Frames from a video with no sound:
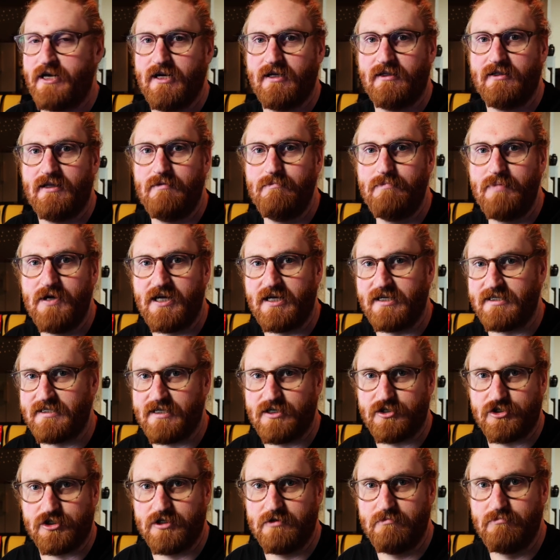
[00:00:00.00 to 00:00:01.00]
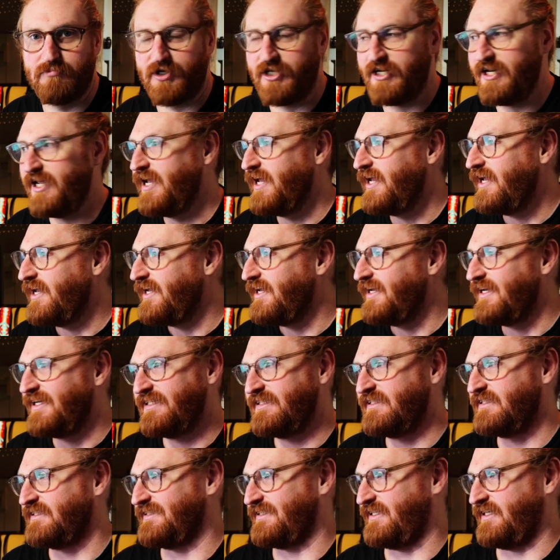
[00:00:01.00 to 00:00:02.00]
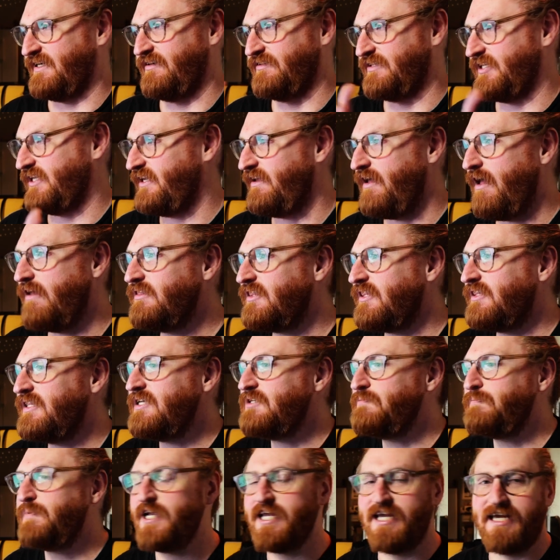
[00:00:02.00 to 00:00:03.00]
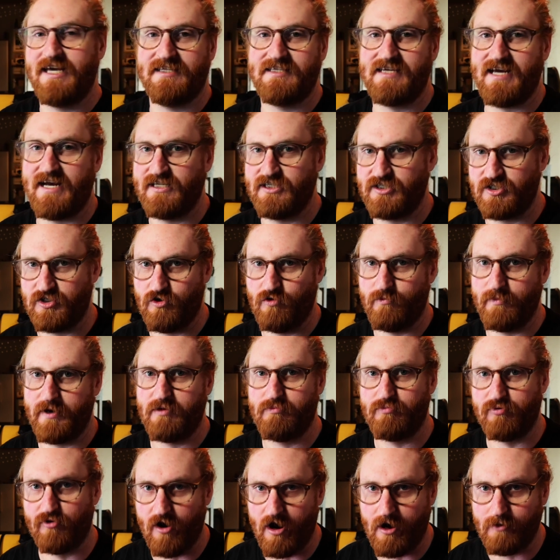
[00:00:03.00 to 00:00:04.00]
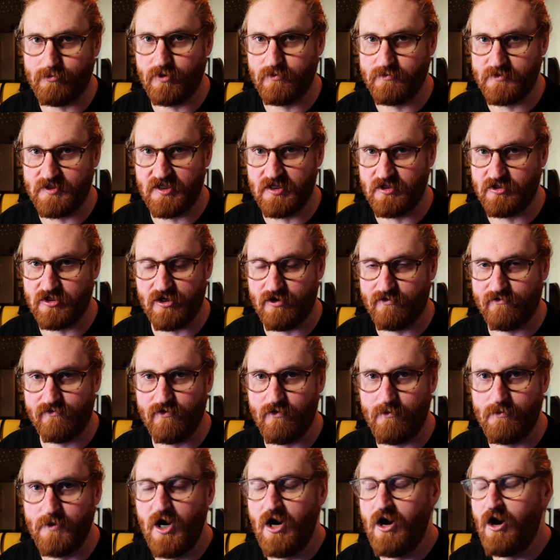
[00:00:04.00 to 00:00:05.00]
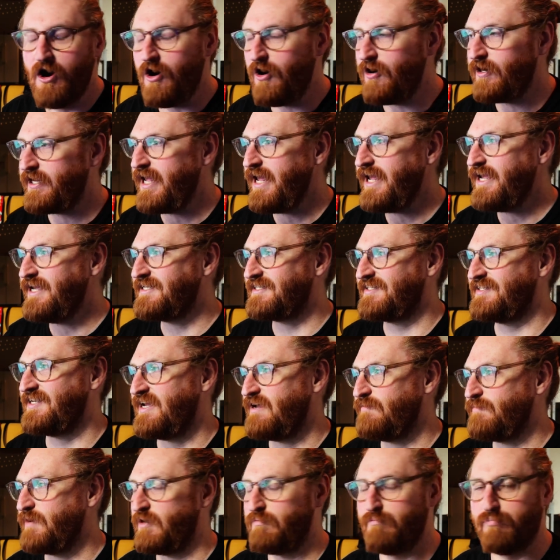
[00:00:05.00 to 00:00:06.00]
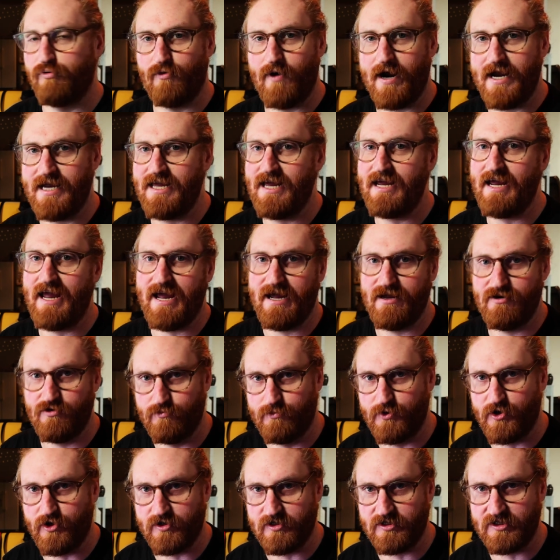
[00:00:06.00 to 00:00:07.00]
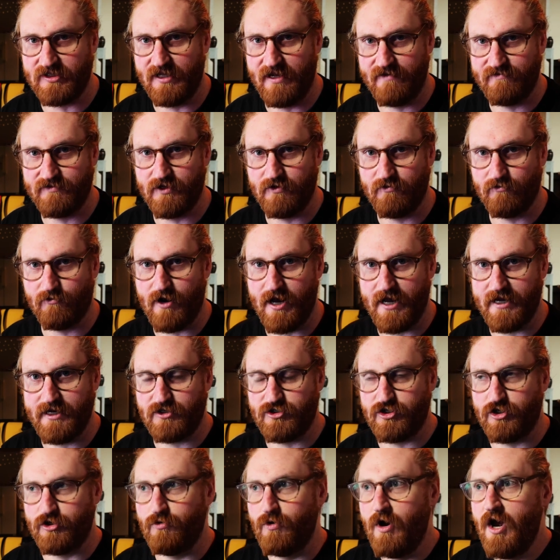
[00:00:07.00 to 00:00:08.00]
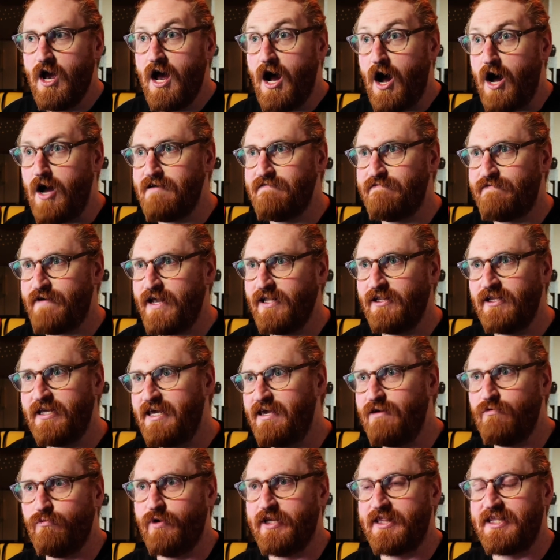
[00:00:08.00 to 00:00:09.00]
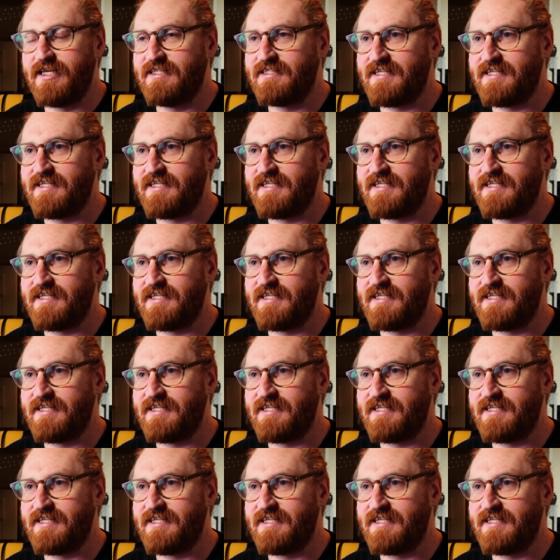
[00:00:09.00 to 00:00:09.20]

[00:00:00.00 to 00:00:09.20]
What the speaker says: Olympic edition, but Ugh. This bike has had so many problems this year, from archaisamic breaking handlebars left and right to unveiling it with its